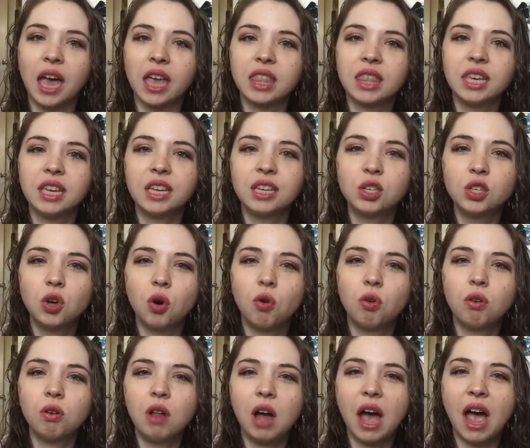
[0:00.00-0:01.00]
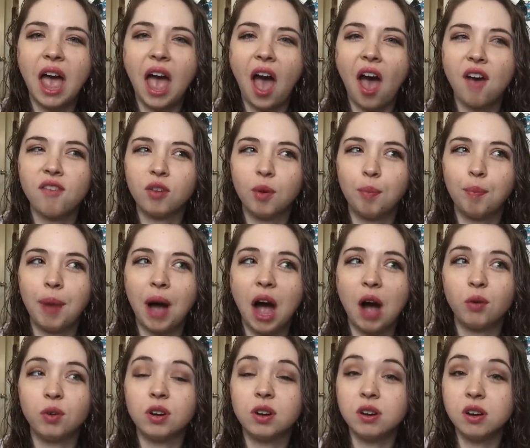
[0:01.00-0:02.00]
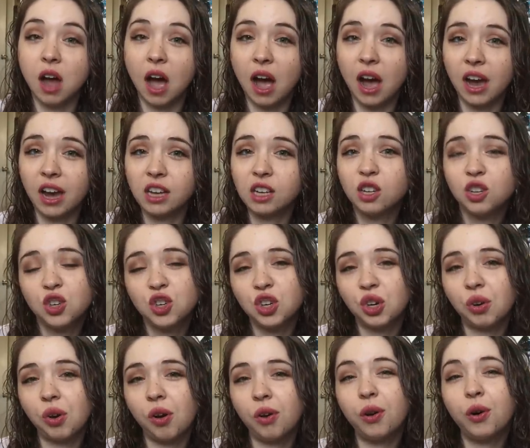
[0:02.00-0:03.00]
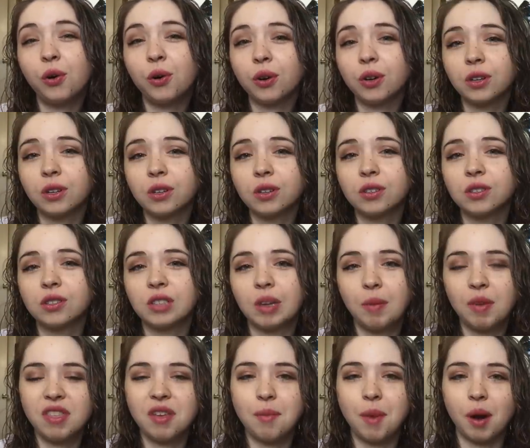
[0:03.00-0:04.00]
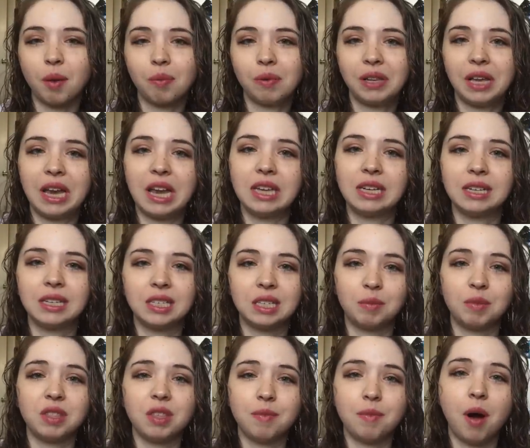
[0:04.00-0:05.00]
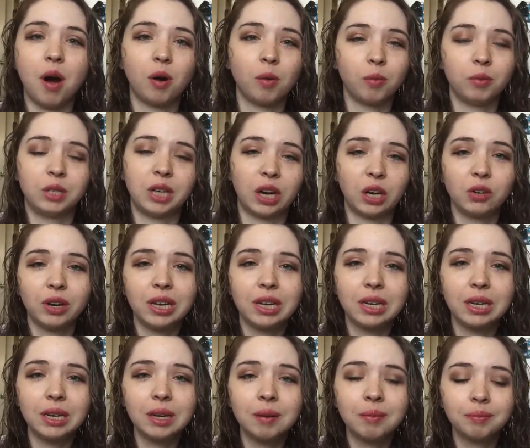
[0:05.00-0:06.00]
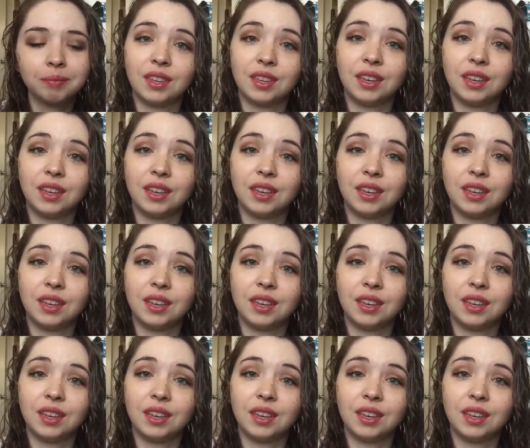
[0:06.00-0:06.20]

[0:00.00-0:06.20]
I think in total I have about nine churro orders. Some of them are plain and some of them are decorated.